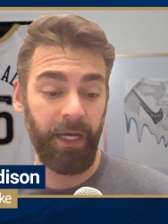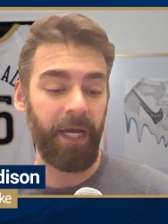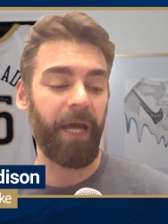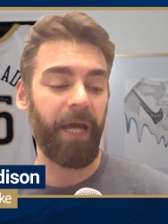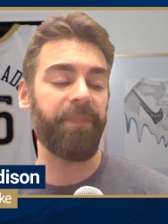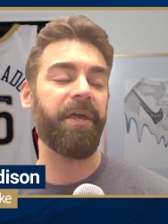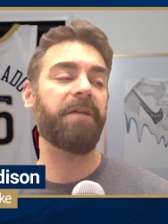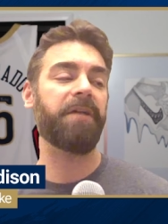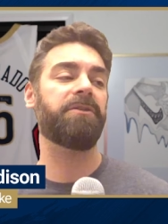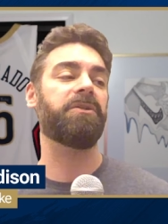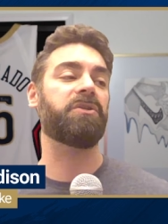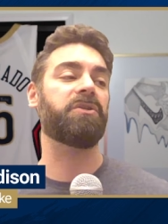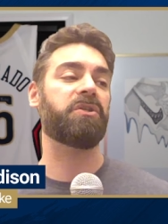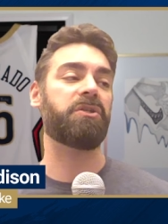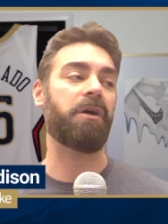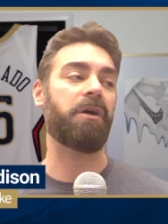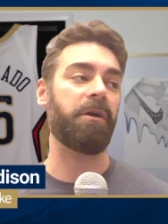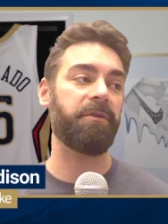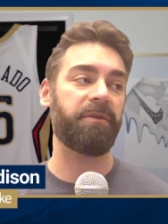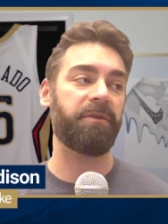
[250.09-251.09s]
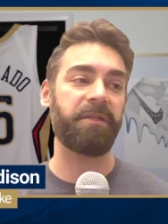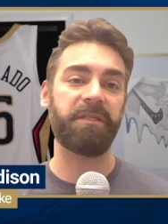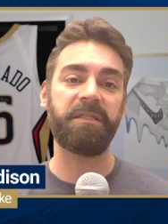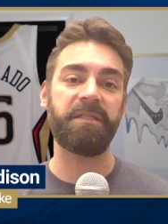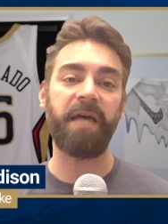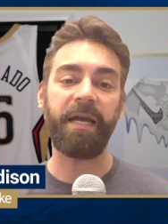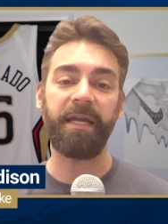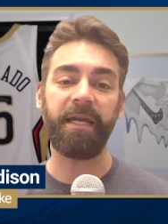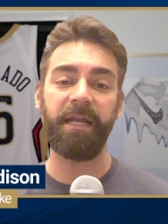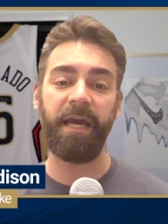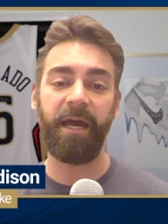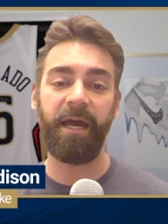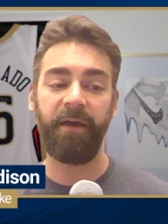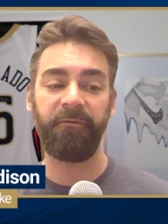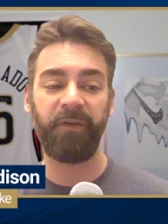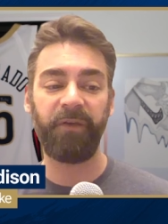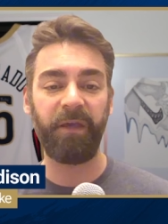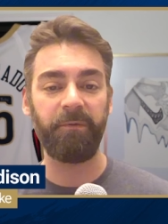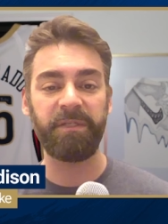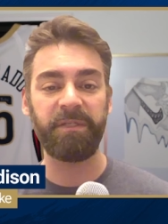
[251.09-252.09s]
And then to start the second
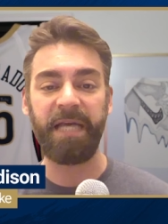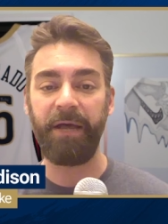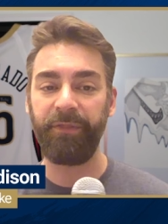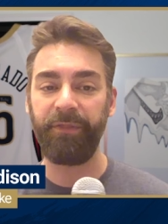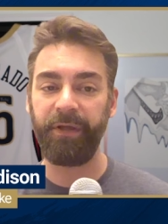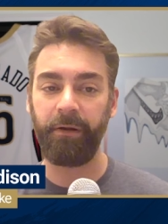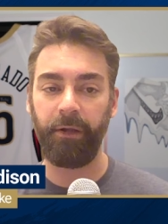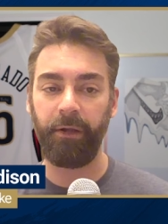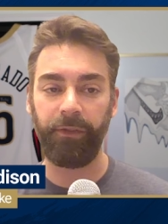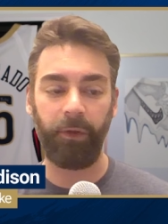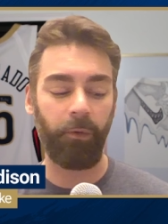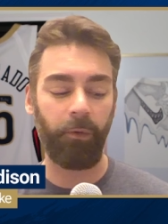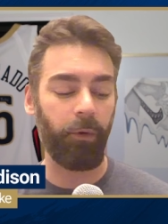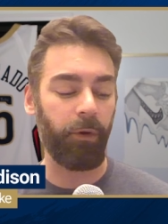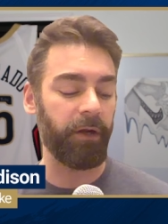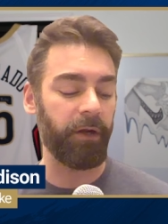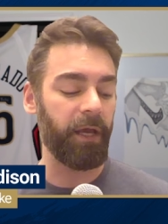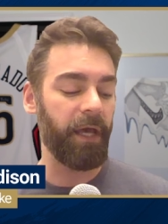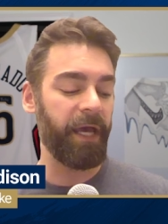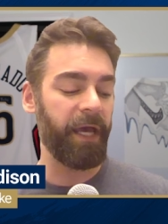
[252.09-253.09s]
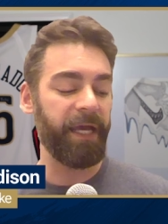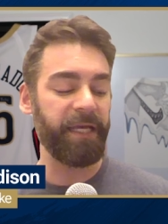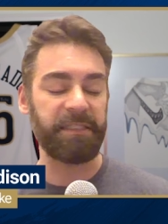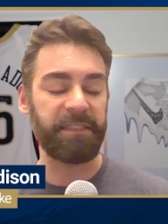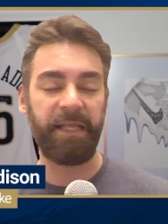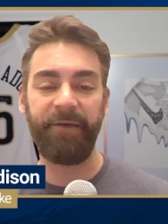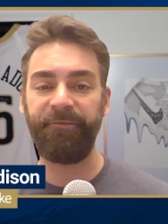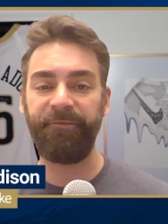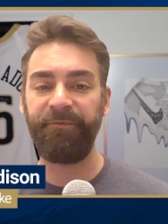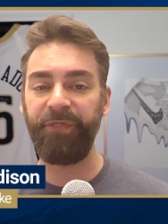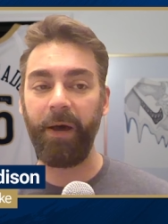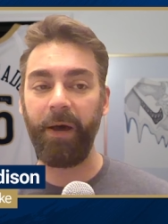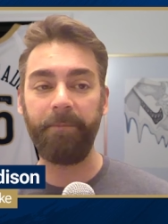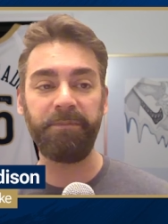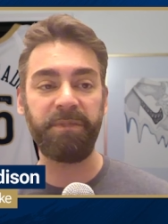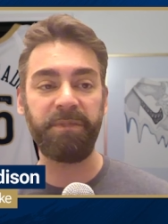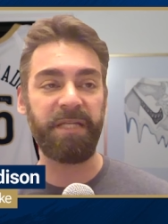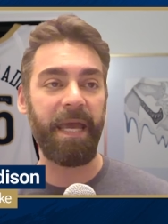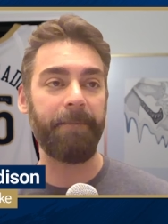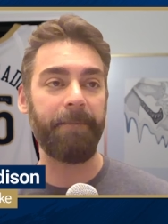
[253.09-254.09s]
half, he was out there on the court, his left
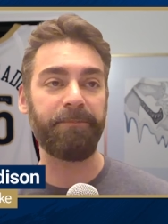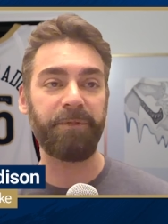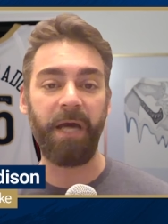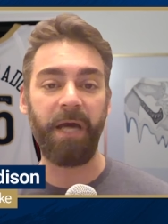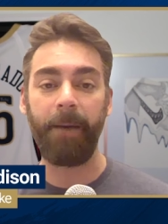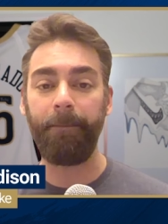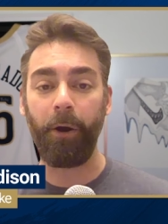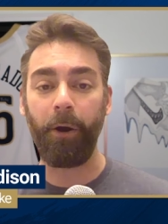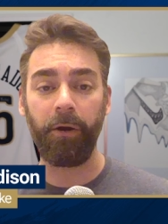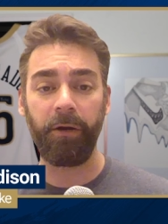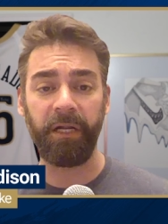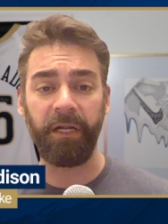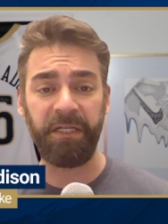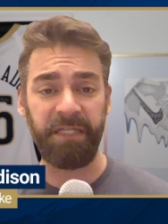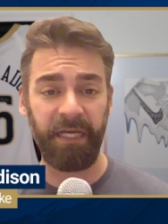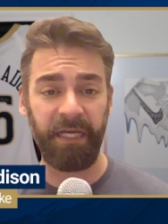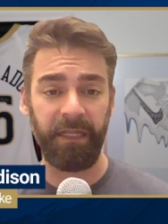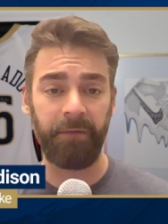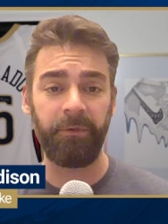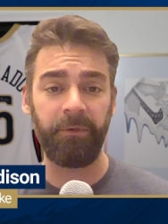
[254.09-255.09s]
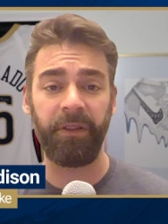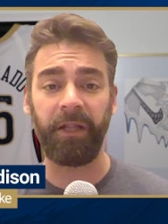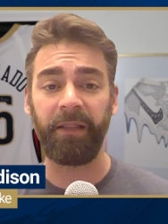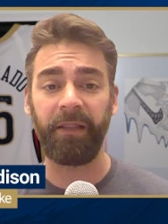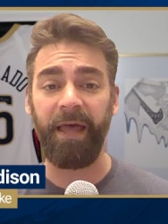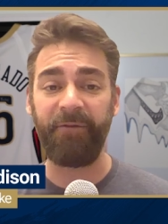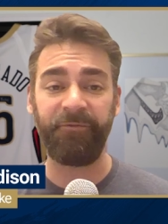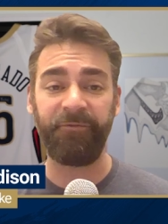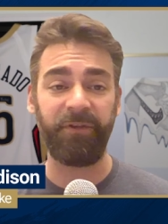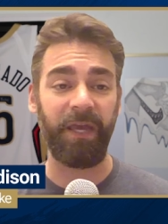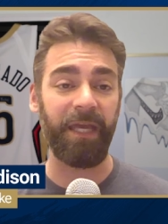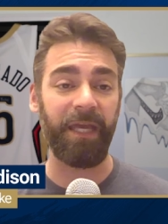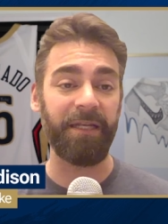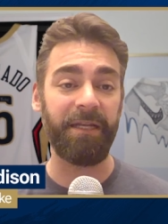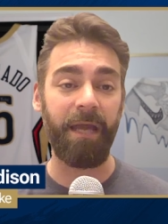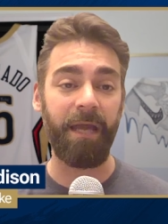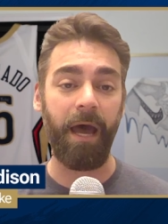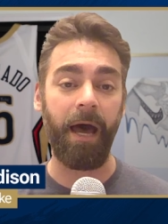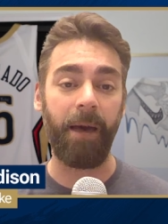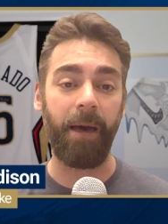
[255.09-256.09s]
thumb taped up, already dealing with a left
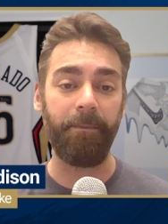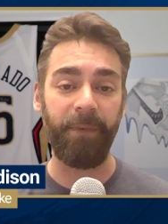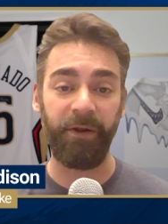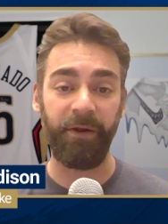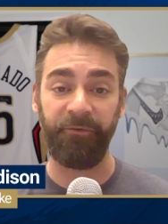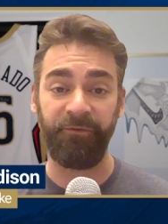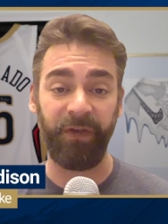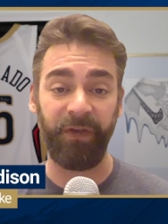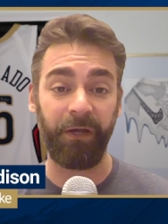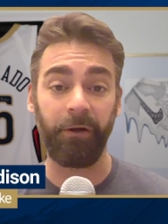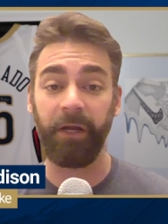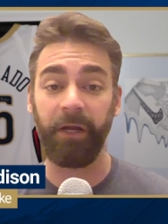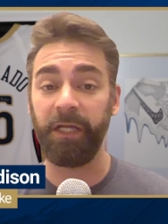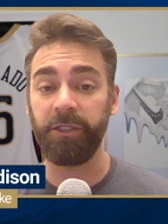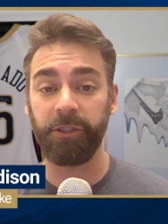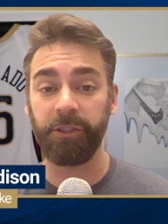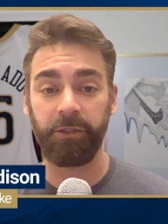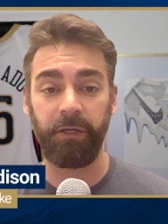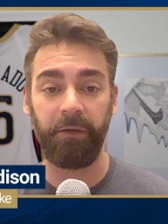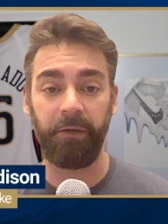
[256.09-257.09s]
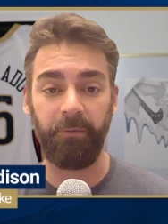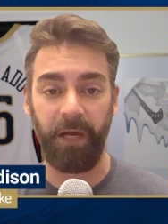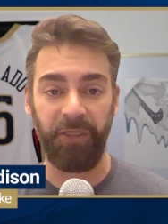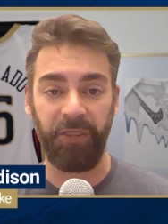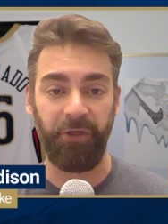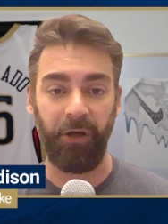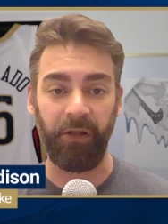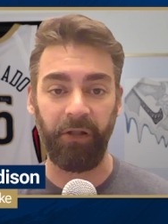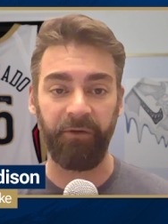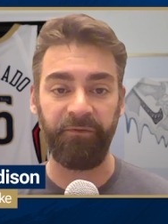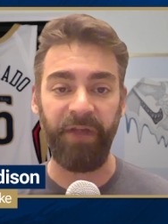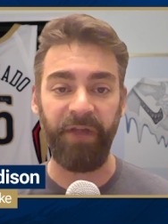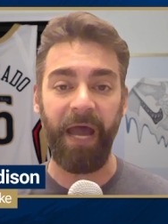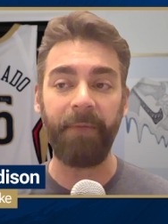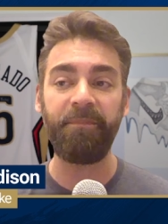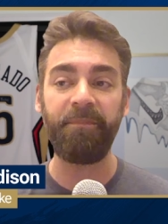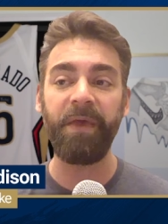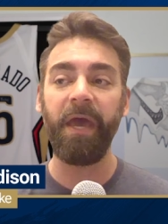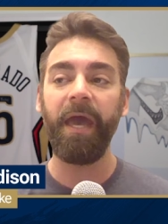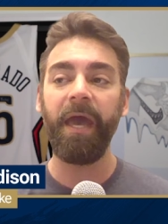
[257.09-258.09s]
in, uh, middle finger injury, with all of
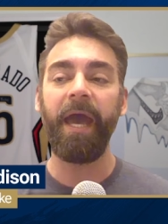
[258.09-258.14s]
that.